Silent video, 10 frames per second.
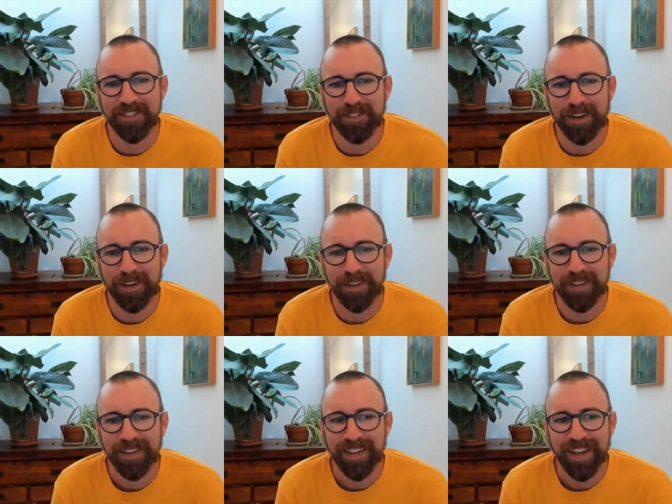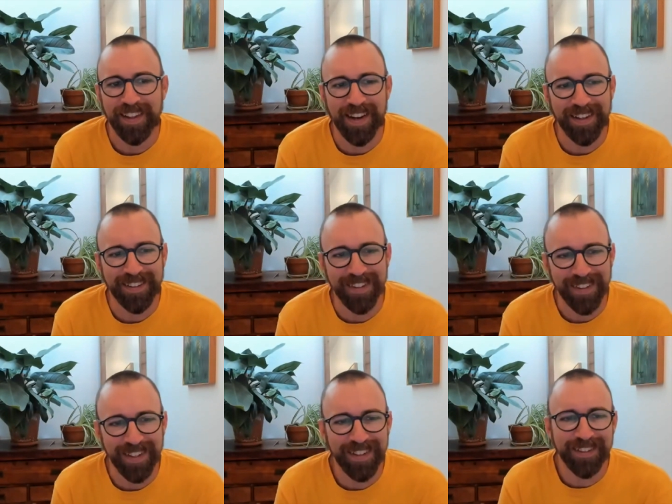And then I
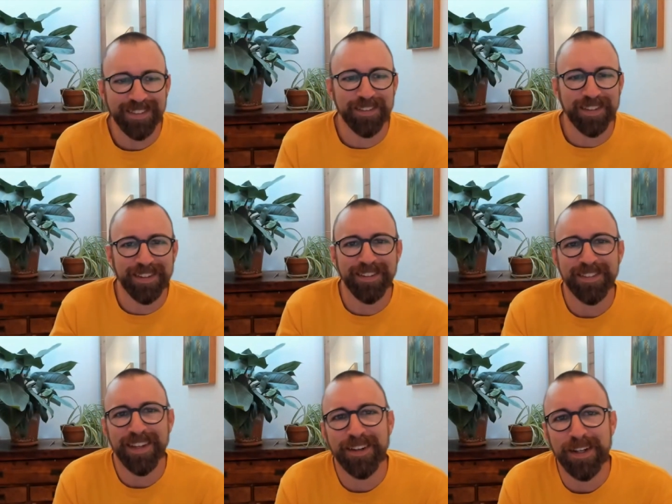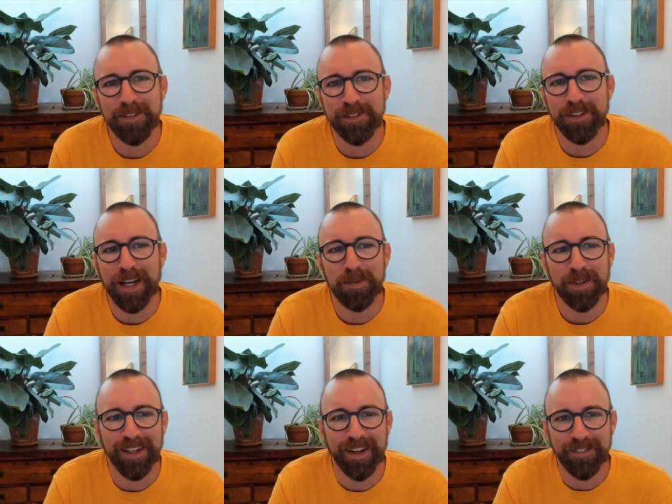deleted it because I was like, this diagram is too
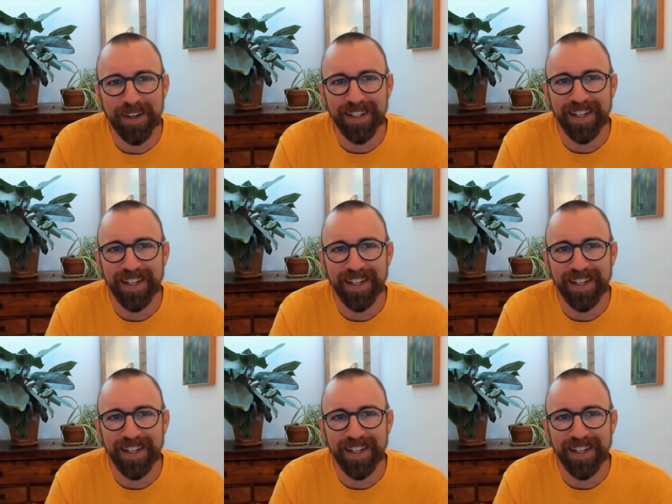complicated already,